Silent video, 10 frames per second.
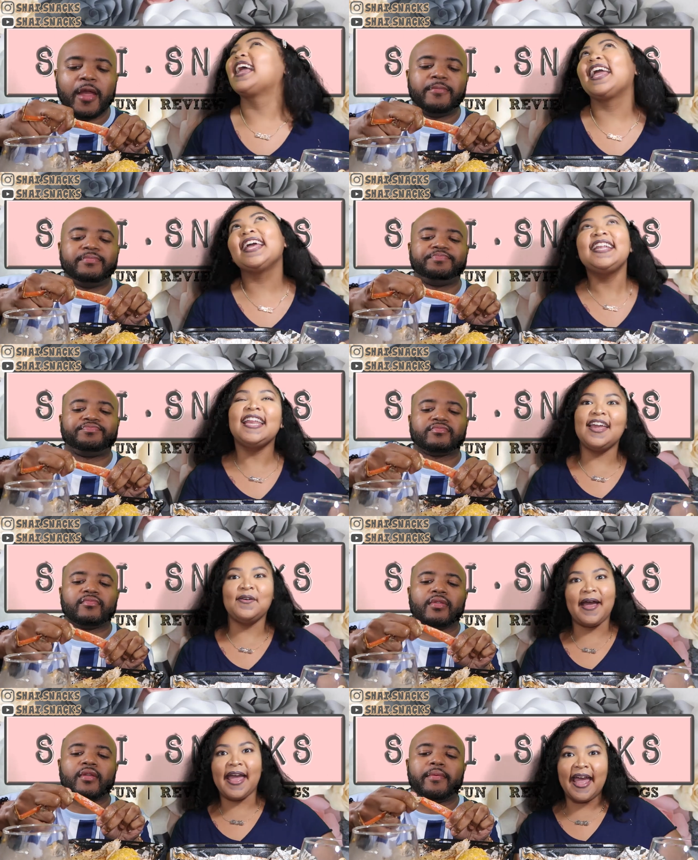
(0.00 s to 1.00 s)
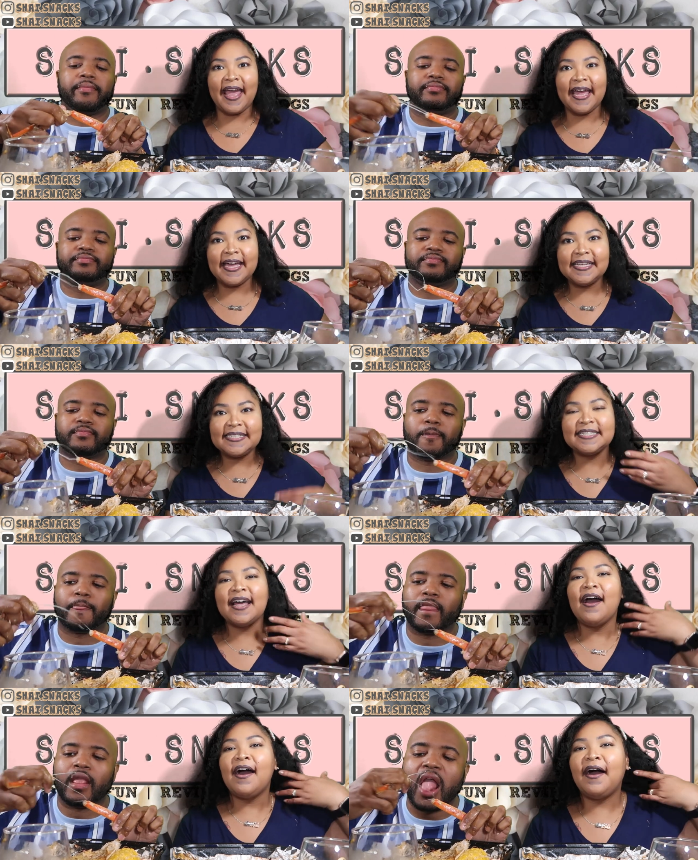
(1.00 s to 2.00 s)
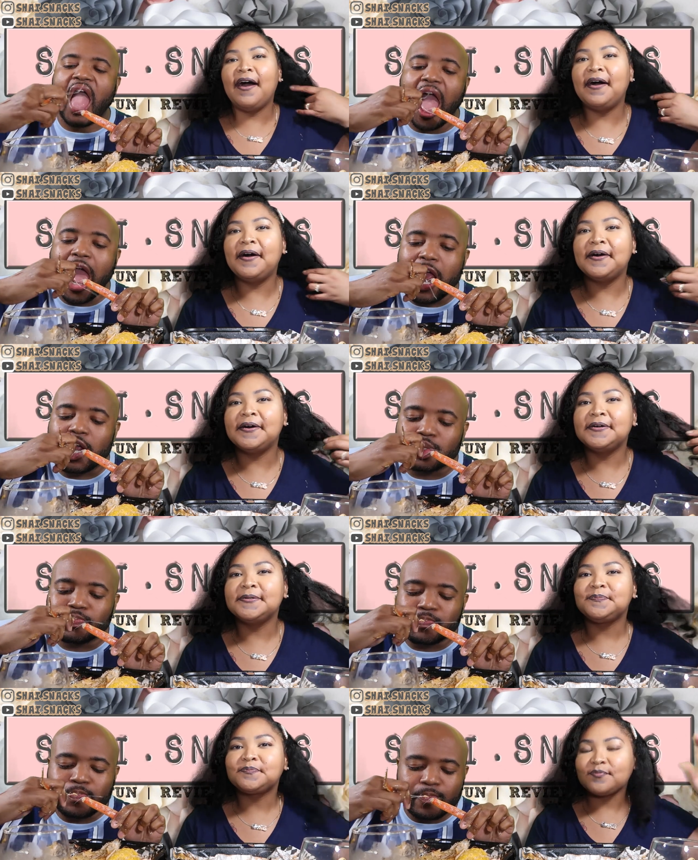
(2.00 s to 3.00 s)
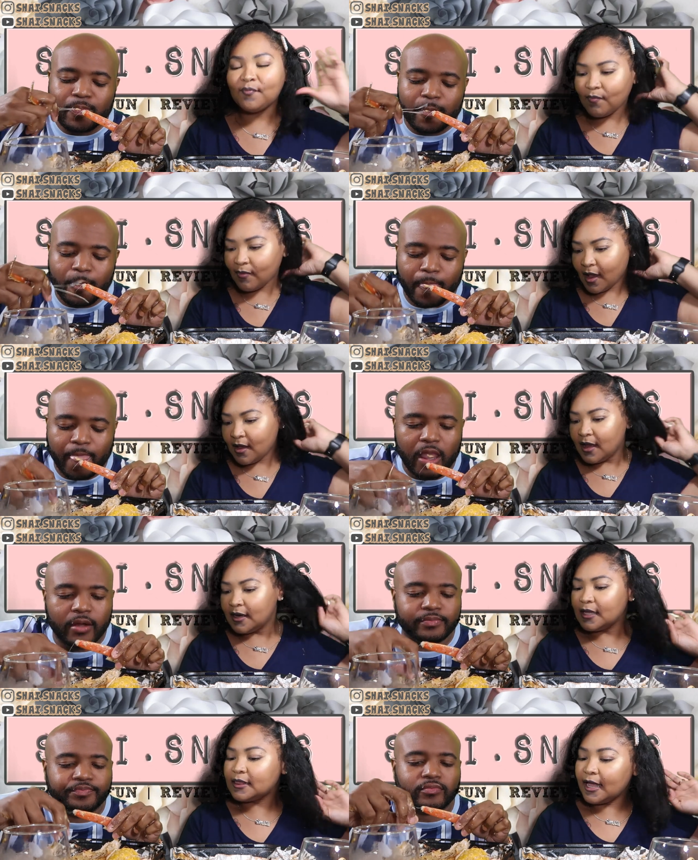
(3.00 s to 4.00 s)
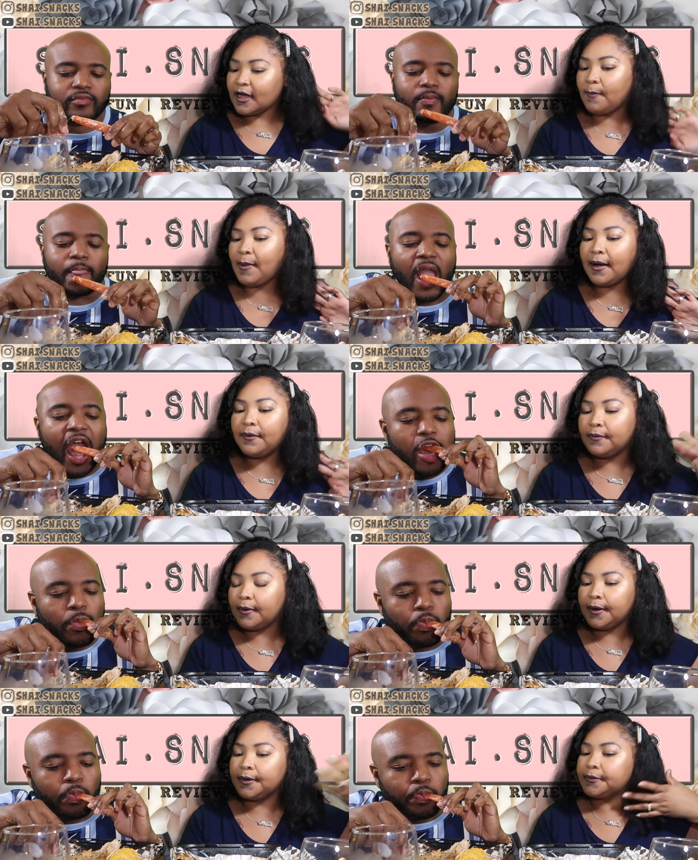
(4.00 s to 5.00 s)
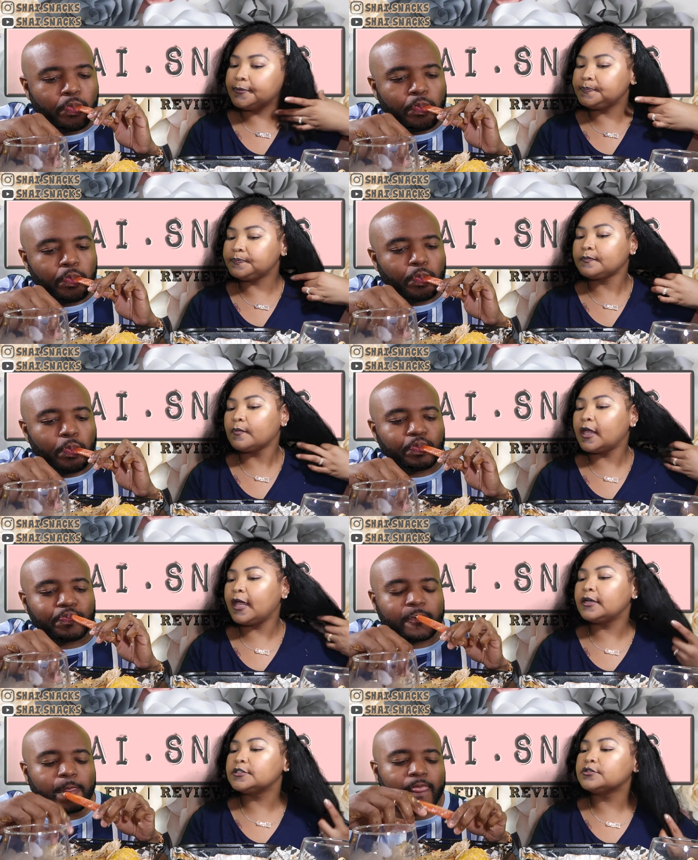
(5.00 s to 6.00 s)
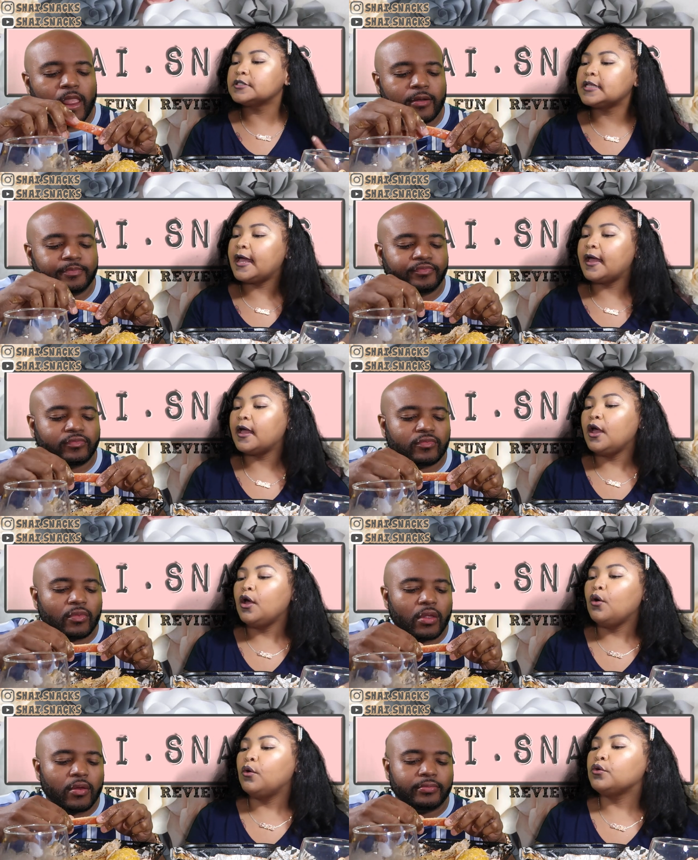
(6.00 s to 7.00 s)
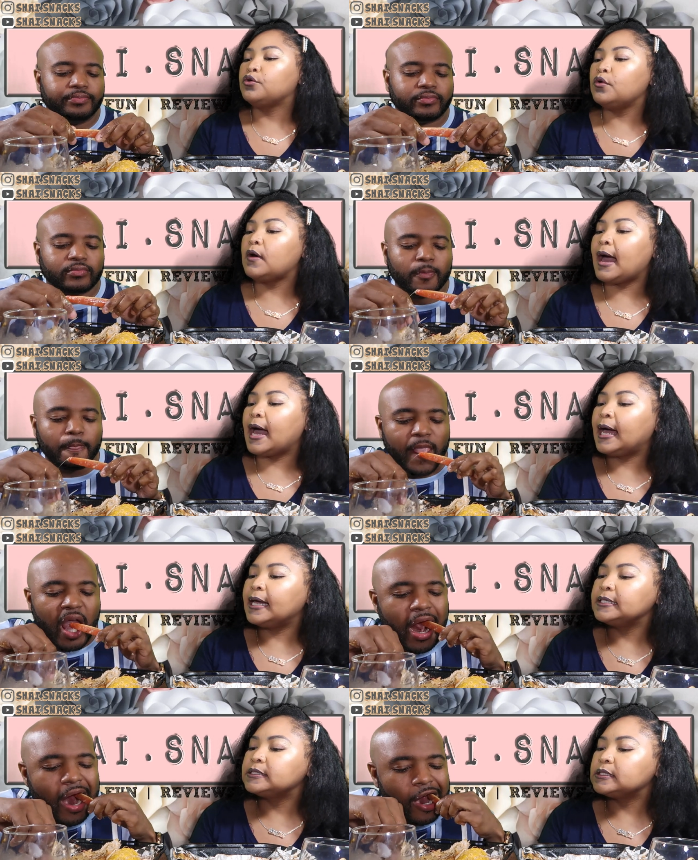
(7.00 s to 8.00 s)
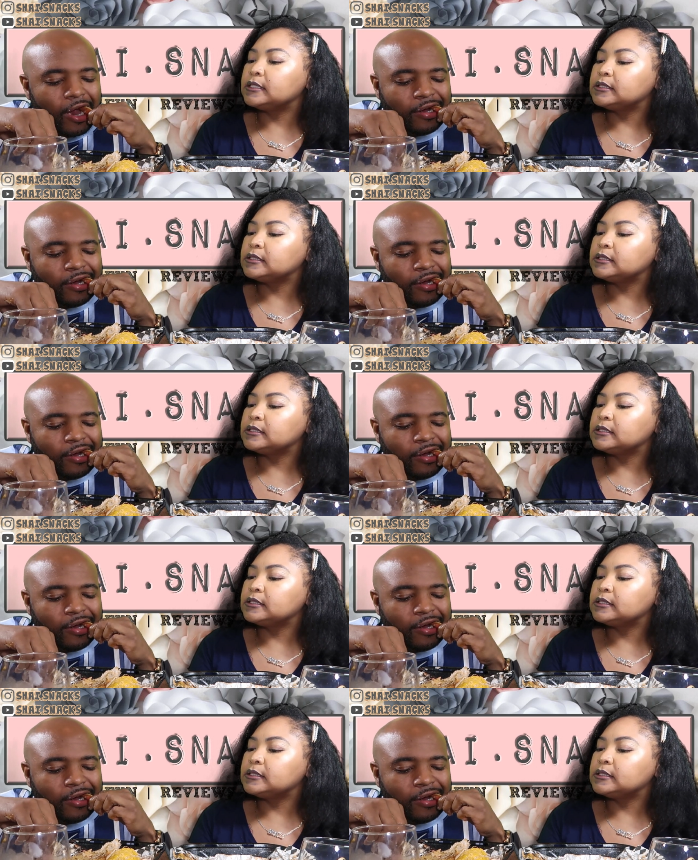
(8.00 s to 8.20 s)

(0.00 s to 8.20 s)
Speaker 1: Anyways, um, the thing about um cancers is that you guys,